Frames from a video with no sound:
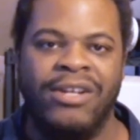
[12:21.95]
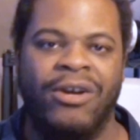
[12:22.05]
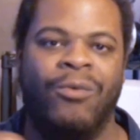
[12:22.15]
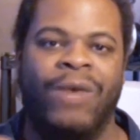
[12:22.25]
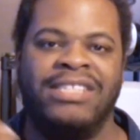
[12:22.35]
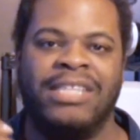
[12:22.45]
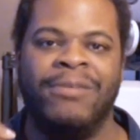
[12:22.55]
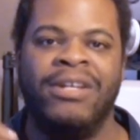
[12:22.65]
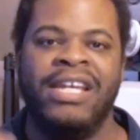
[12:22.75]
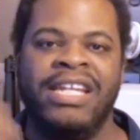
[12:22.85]
you know, winds
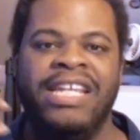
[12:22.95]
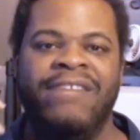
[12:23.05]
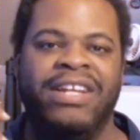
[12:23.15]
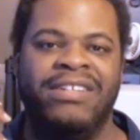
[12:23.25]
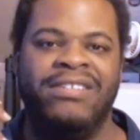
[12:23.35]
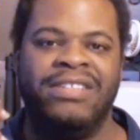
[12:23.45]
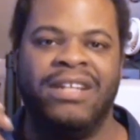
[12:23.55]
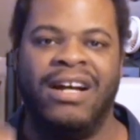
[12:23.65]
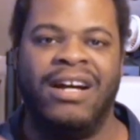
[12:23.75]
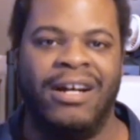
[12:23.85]
up giving
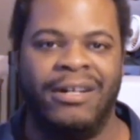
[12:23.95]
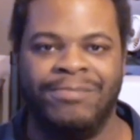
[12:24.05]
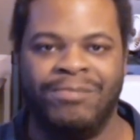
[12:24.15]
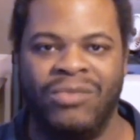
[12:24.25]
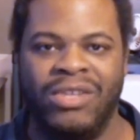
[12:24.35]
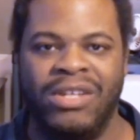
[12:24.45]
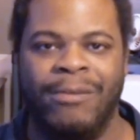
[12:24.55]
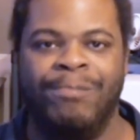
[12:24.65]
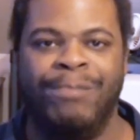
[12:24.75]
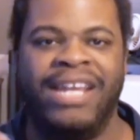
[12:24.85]

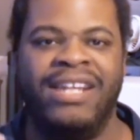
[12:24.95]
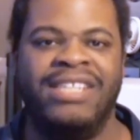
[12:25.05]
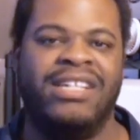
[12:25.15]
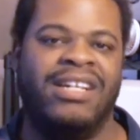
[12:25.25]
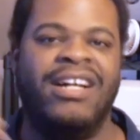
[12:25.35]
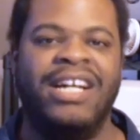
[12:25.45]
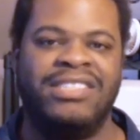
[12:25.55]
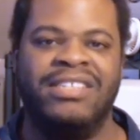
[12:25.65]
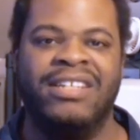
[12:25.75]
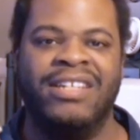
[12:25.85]
Becky Lynch a concussion,